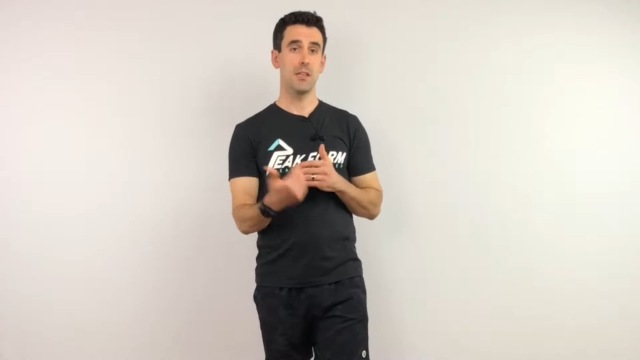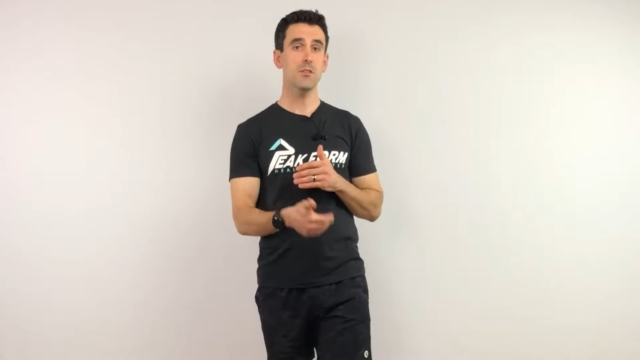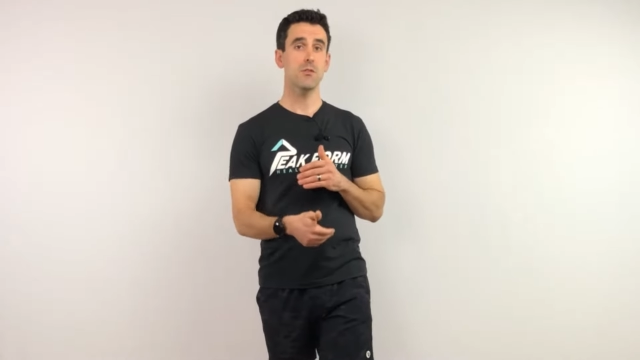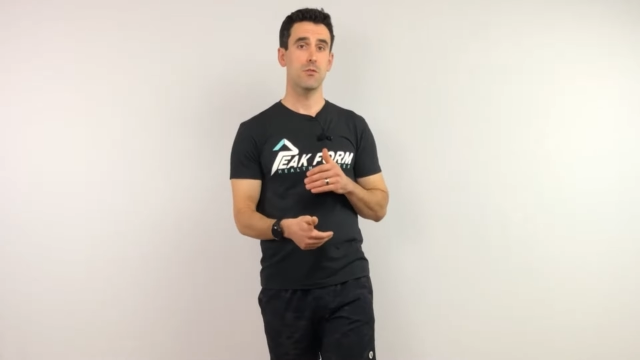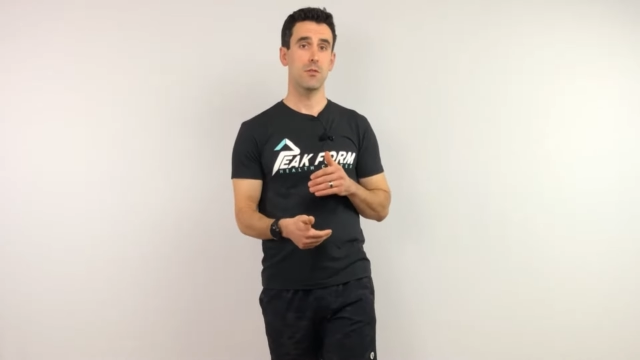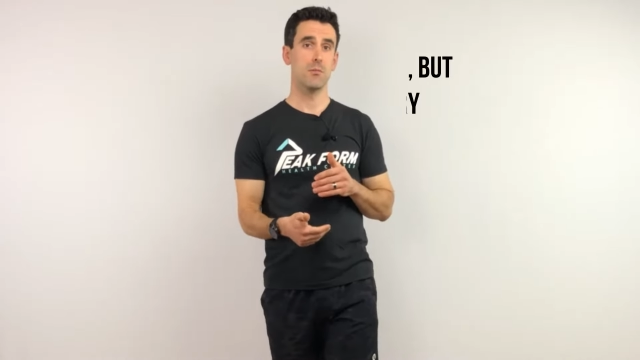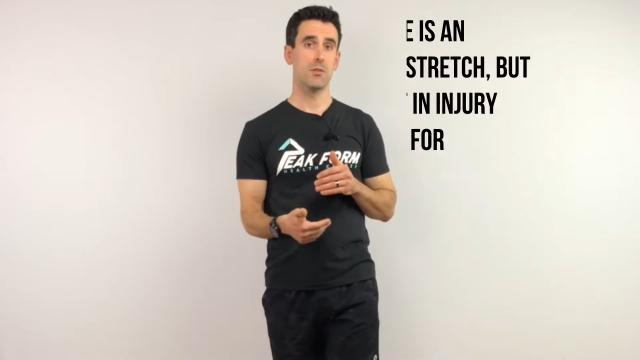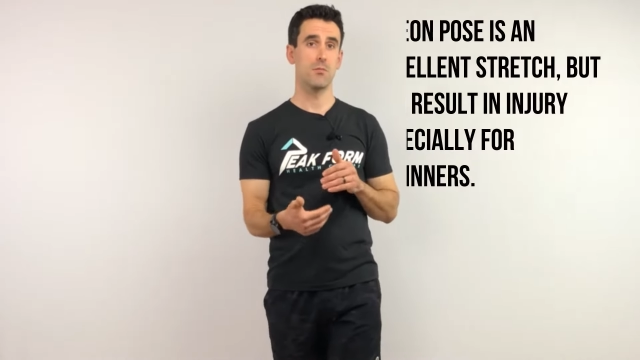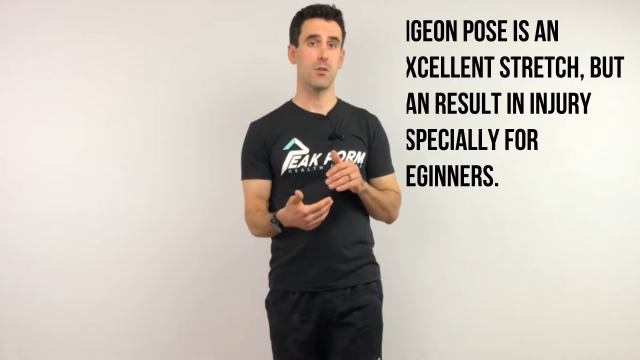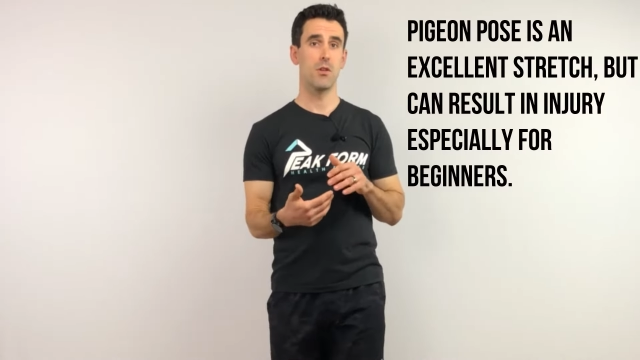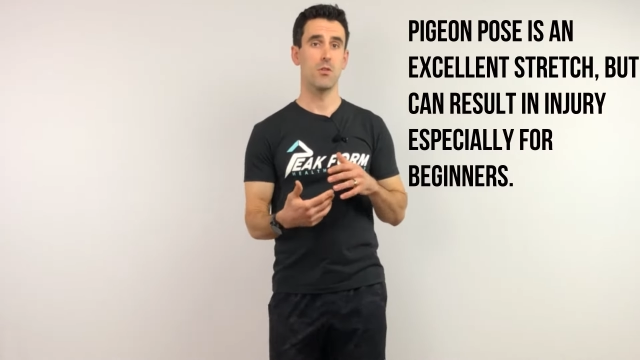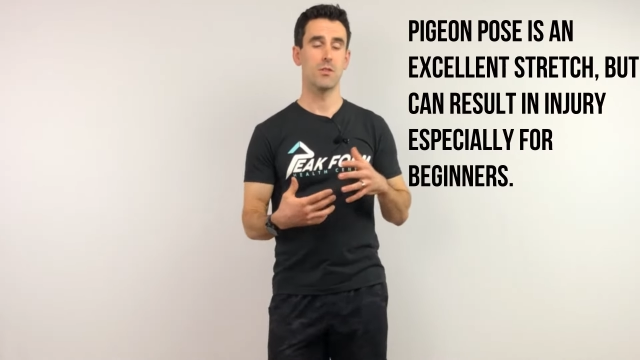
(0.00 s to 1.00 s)
injured from this
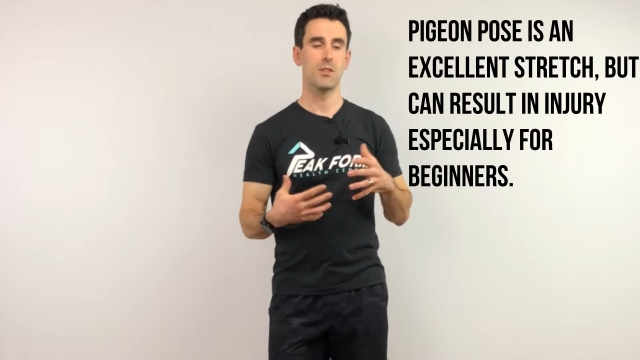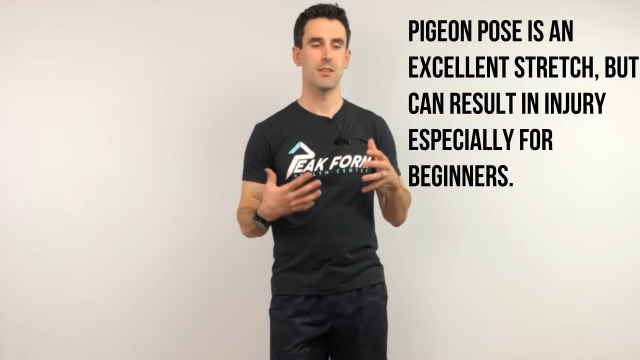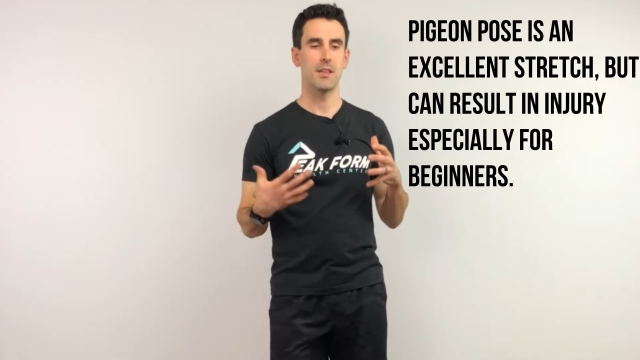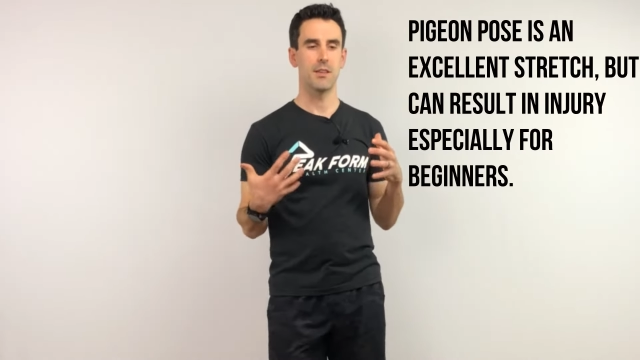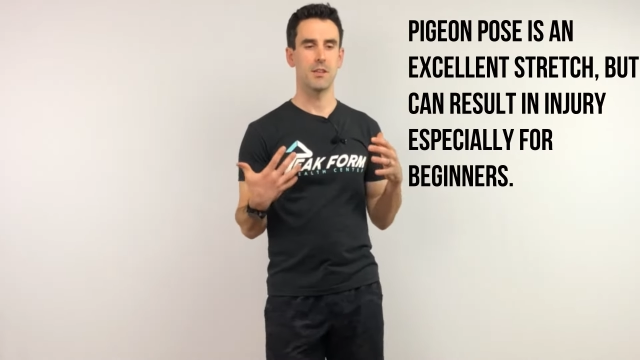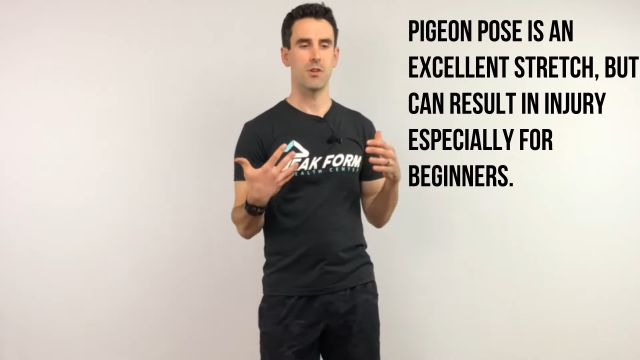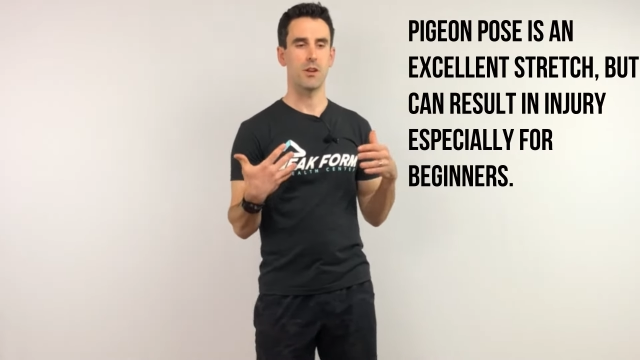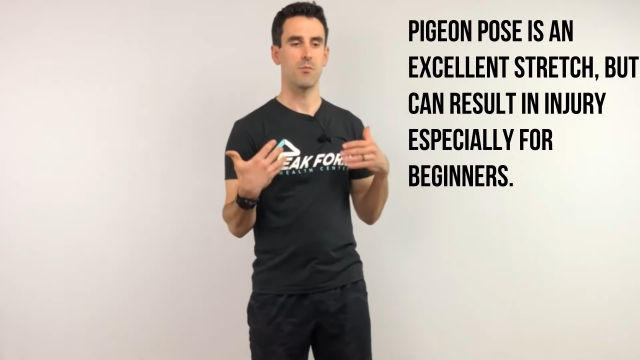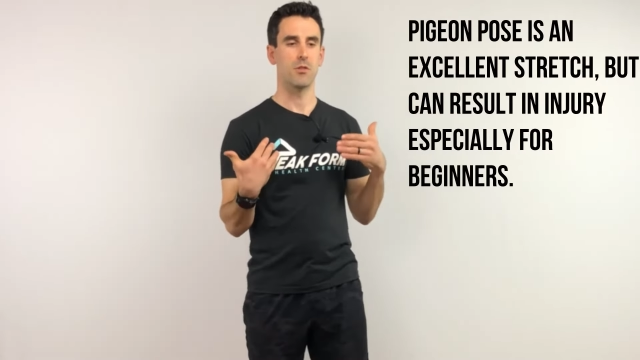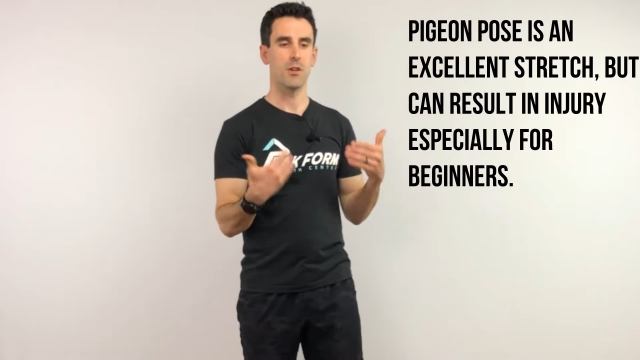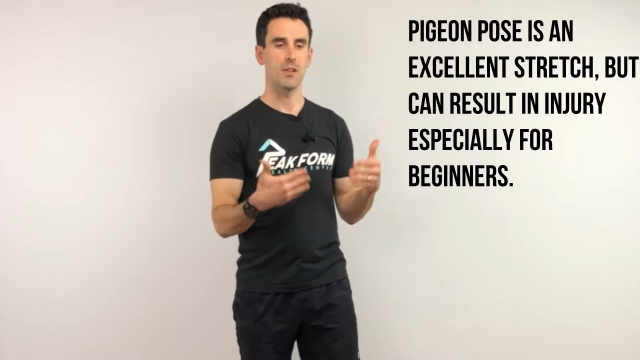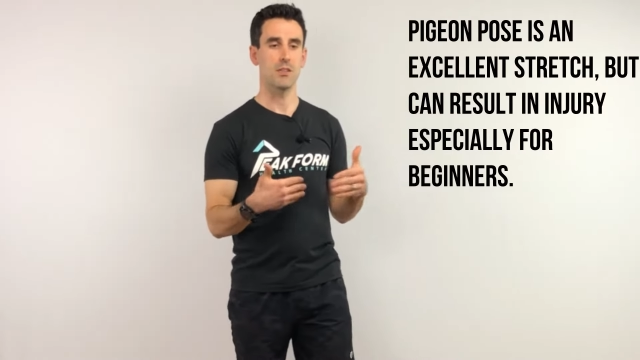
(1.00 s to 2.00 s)
pose is that they try to
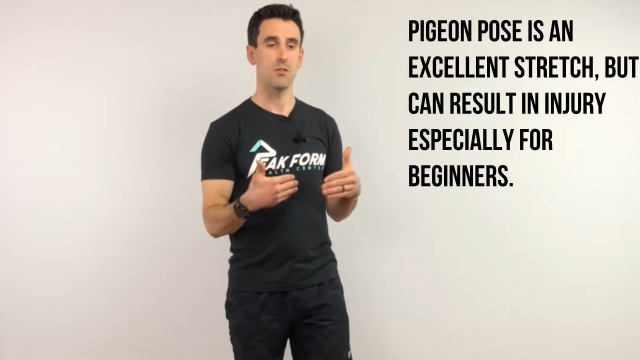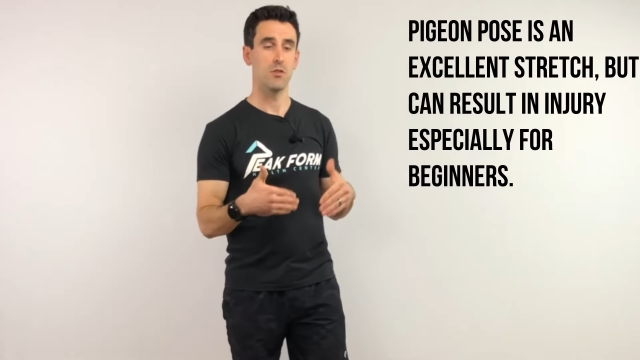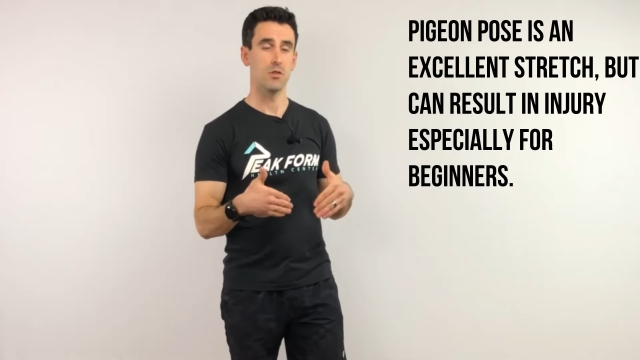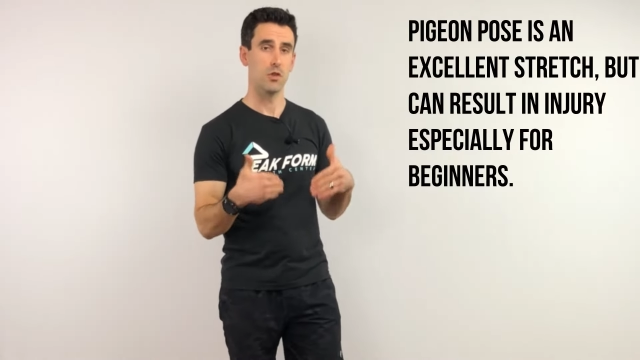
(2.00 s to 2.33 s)
progress a little